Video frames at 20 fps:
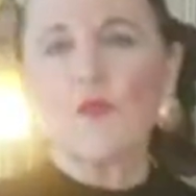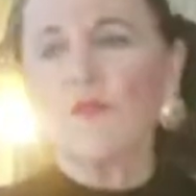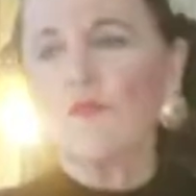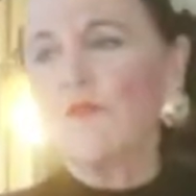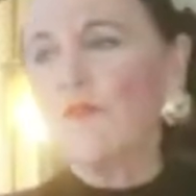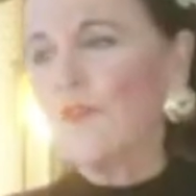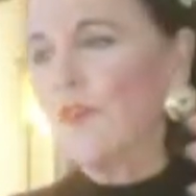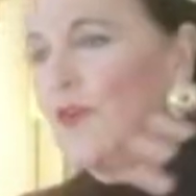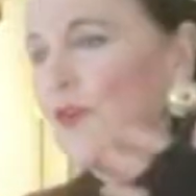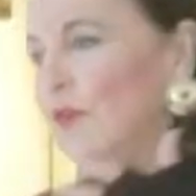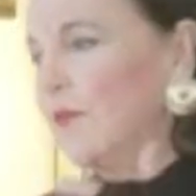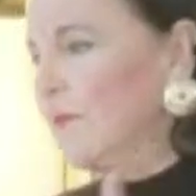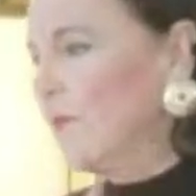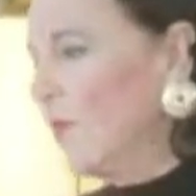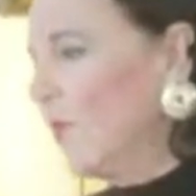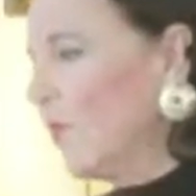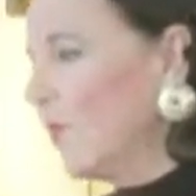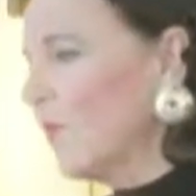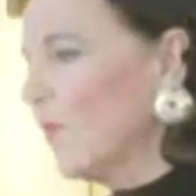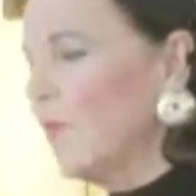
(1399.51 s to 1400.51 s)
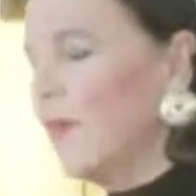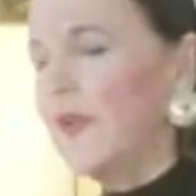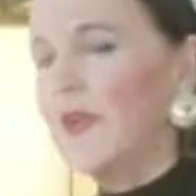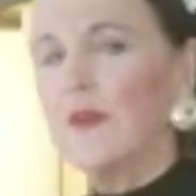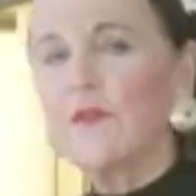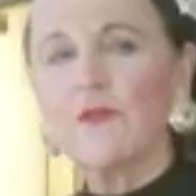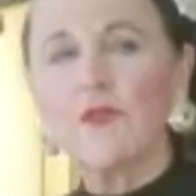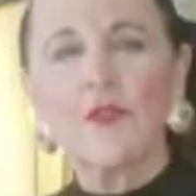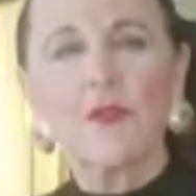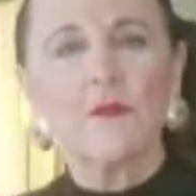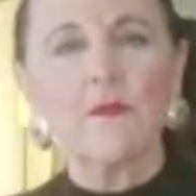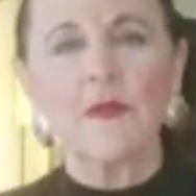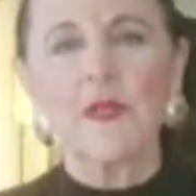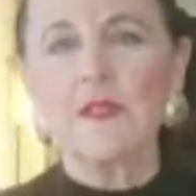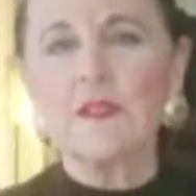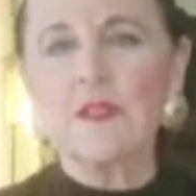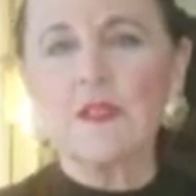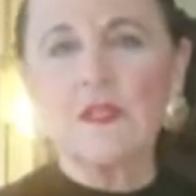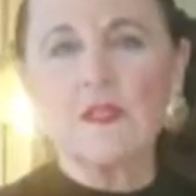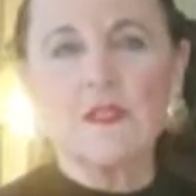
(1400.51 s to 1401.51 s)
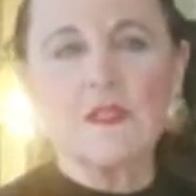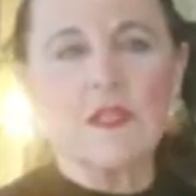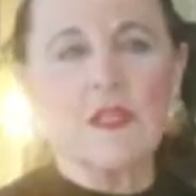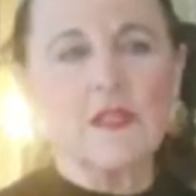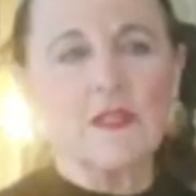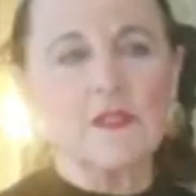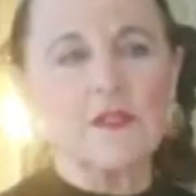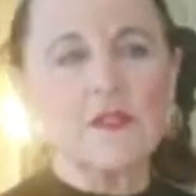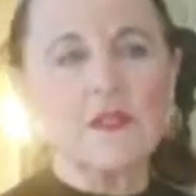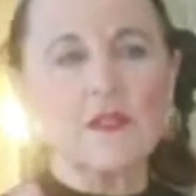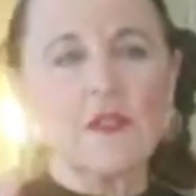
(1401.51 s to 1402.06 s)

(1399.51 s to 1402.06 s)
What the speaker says: firm or whatever the business is,